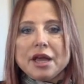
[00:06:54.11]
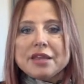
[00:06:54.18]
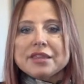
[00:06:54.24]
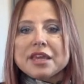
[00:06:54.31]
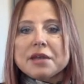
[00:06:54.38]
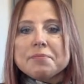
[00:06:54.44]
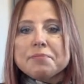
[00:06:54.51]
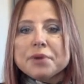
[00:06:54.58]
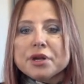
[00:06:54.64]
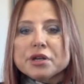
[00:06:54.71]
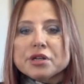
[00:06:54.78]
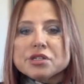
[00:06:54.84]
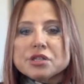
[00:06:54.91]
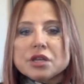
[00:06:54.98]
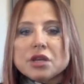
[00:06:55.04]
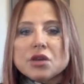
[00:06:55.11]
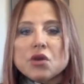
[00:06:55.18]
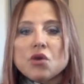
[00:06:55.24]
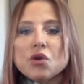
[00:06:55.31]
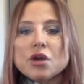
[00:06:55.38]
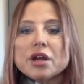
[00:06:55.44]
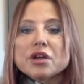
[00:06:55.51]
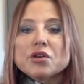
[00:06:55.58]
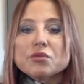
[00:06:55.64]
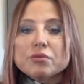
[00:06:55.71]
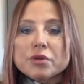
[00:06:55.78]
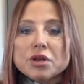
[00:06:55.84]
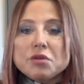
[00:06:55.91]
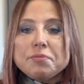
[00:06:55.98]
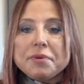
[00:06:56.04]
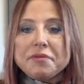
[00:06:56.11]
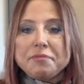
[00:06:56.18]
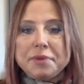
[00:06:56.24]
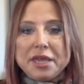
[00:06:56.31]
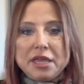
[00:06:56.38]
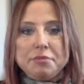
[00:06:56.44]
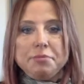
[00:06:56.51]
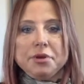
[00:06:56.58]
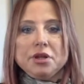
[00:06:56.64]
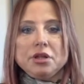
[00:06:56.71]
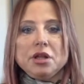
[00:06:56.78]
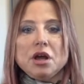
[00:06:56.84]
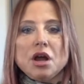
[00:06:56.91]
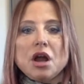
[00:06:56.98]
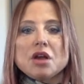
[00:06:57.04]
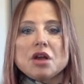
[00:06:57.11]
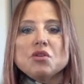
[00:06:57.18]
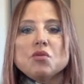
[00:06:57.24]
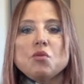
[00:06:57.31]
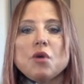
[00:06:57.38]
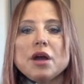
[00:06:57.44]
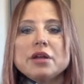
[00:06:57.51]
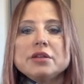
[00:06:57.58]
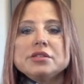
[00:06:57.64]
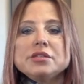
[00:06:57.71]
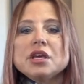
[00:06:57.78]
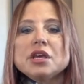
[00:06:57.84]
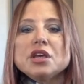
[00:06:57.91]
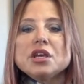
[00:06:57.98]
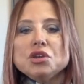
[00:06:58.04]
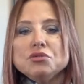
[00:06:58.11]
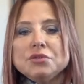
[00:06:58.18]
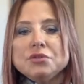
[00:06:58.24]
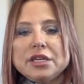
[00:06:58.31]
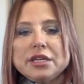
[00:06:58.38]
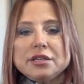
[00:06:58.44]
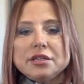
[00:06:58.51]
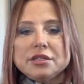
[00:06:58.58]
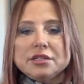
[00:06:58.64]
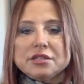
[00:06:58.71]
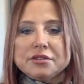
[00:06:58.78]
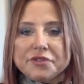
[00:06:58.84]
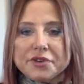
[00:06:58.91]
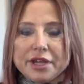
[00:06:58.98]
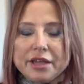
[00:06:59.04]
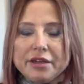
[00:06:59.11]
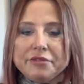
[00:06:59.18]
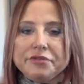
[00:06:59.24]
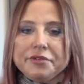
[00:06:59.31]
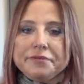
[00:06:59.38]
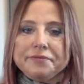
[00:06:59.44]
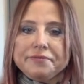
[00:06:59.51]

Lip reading: that a person or a group of people are the ones you need to forgive,